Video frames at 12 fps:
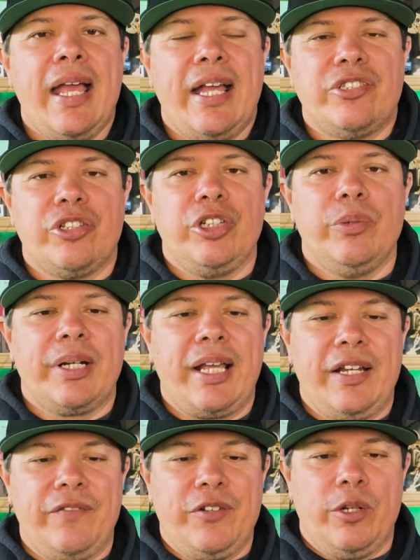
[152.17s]
And so you were
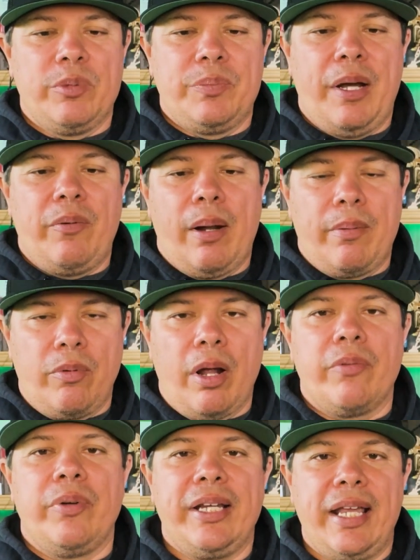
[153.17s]
getting films by Robert
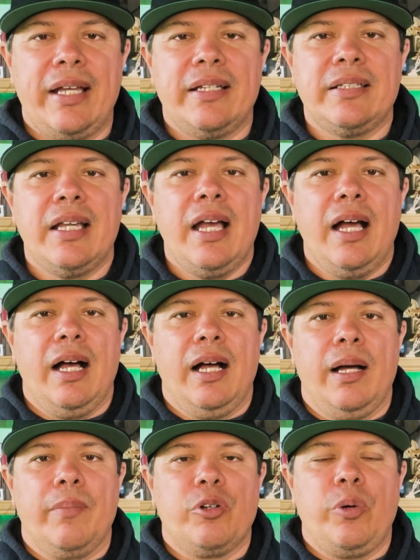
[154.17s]
Rodriguez.
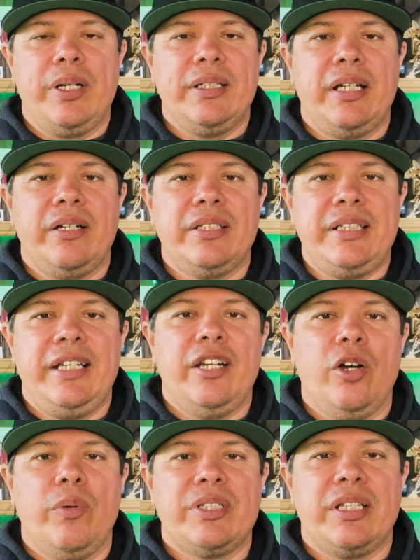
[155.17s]
Quentin
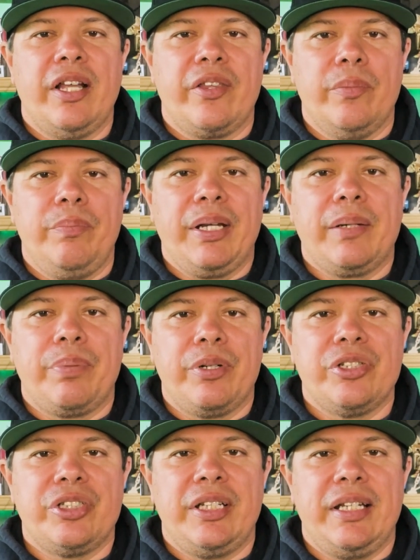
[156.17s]
Tarantino was another big
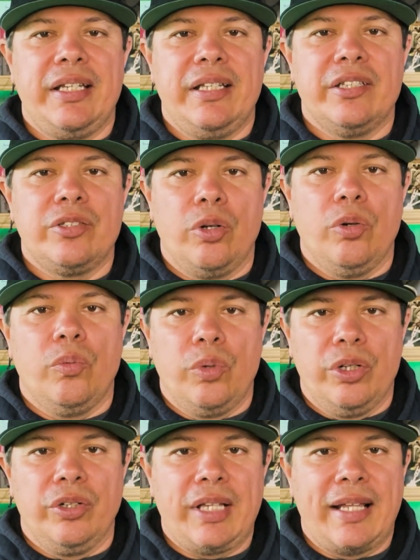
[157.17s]
person in this whole
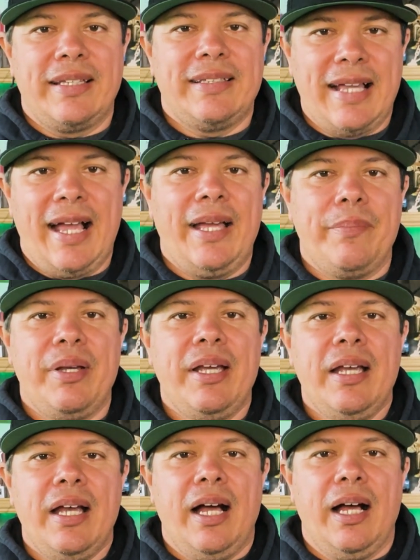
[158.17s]
world at the time.
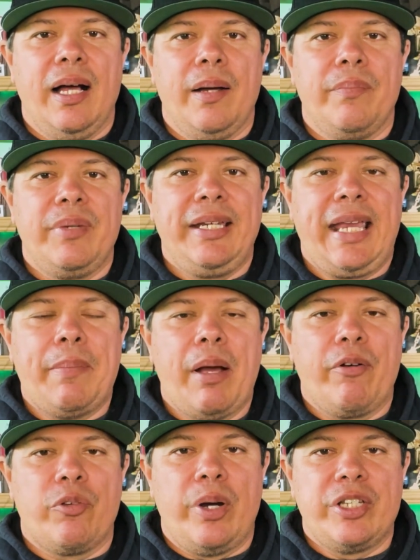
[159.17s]
He came
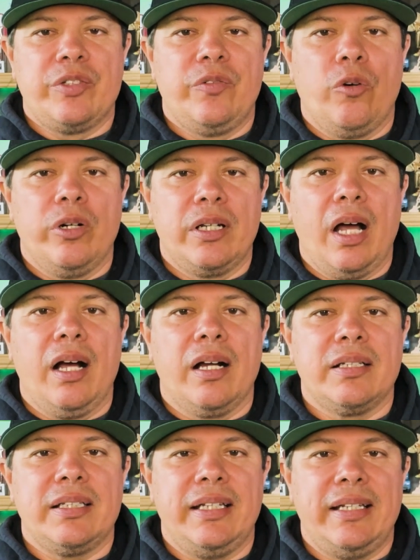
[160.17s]
out with Reservoir
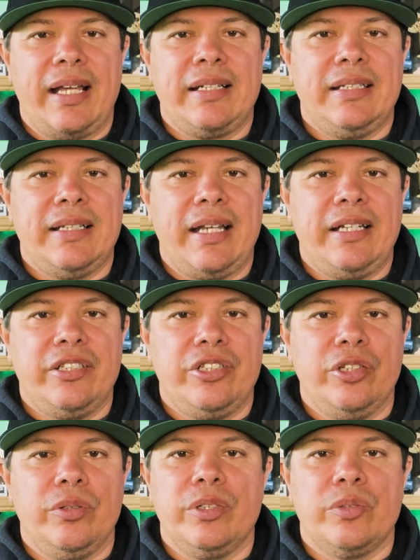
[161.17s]
Dogs in
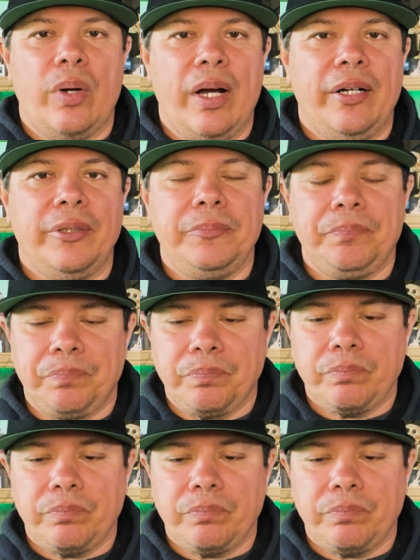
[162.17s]
1992 as well.